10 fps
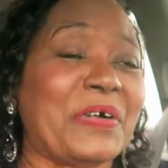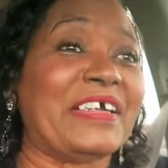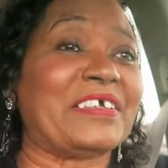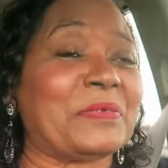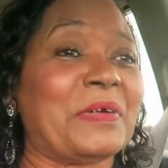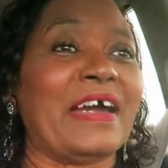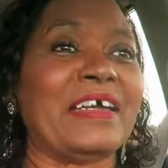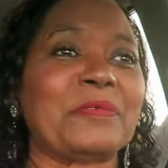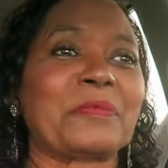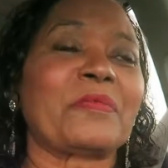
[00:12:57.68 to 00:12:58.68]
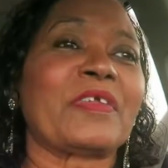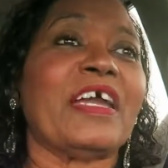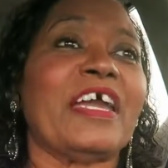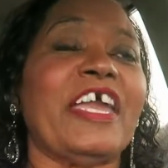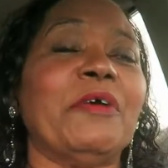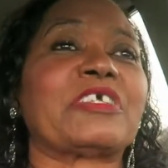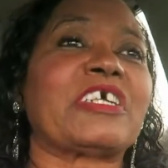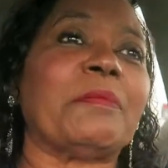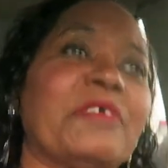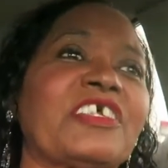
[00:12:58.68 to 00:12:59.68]
Crazy, right? He was
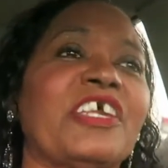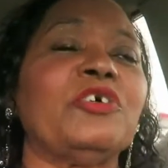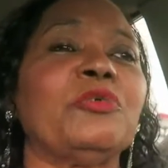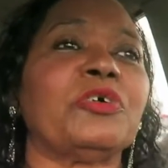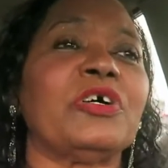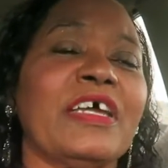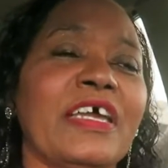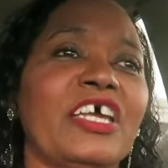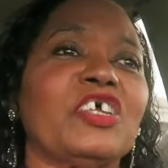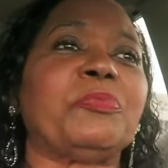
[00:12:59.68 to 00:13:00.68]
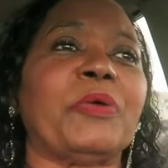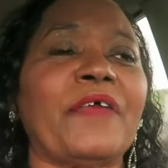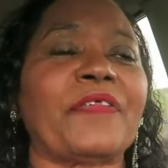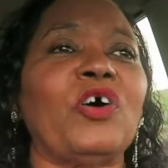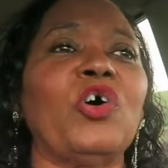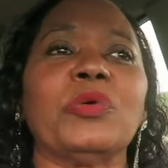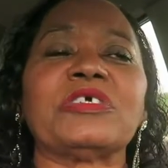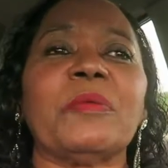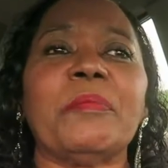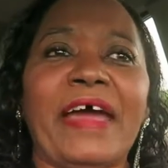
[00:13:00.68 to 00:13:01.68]
coming to see who was his brother, who
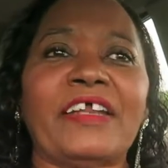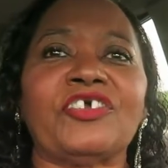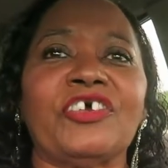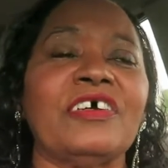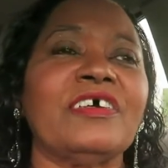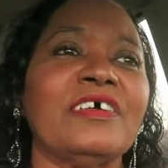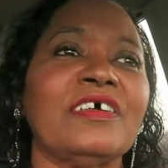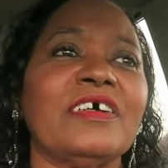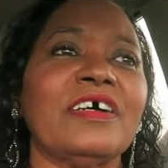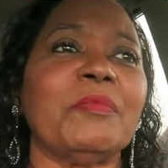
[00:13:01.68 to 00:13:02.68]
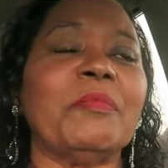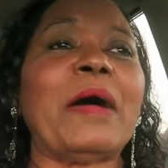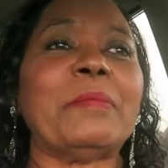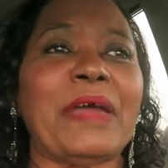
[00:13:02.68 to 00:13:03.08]
was the manager, my